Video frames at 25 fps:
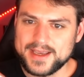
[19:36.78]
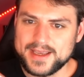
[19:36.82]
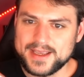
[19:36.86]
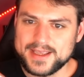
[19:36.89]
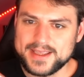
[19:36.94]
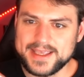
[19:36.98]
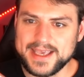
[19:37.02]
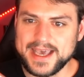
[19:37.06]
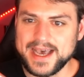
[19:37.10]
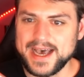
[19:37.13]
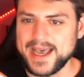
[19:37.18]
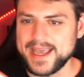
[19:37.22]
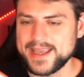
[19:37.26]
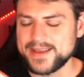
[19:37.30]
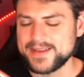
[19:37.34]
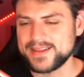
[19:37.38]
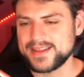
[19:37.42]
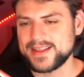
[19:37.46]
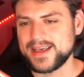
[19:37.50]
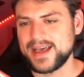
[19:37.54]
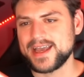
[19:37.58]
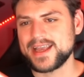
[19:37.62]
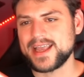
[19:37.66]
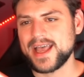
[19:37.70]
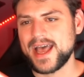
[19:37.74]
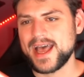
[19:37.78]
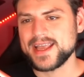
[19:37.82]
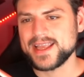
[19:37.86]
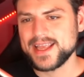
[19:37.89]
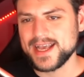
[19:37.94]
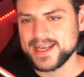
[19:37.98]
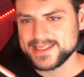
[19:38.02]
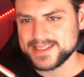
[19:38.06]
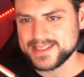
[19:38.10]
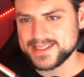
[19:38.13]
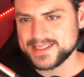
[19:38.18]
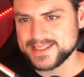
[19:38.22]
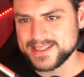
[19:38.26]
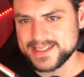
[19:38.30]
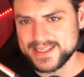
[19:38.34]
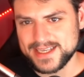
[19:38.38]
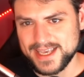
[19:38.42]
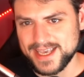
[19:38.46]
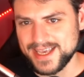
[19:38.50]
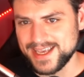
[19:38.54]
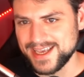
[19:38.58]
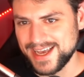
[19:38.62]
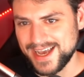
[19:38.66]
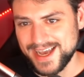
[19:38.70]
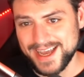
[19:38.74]
yeah, I guess
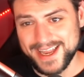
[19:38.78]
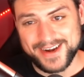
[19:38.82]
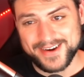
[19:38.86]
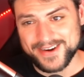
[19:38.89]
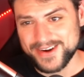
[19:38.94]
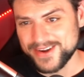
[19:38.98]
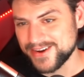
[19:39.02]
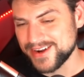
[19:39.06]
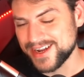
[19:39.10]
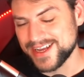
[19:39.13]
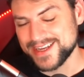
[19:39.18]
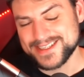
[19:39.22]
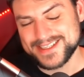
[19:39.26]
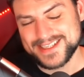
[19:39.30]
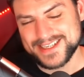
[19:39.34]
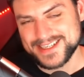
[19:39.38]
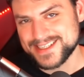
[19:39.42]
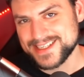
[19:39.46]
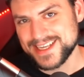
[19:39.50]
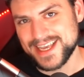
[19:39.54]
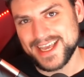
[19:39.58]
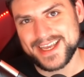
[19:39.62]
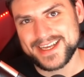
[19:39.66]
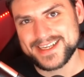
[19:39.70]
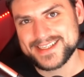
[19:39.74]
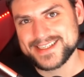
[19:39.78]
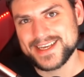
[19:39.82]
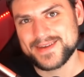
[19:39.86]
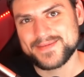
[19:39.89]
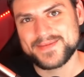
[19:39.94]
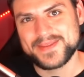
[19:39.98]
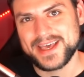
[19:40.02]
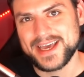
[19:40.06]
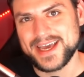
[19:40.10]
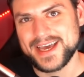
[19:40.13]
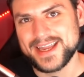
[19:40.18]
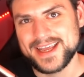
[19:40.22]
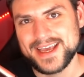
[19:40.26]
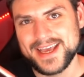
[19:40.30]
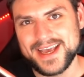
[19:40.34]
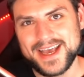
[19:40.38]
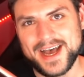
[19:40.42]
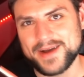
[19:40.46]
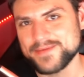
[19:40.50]
I don't know what else to say except that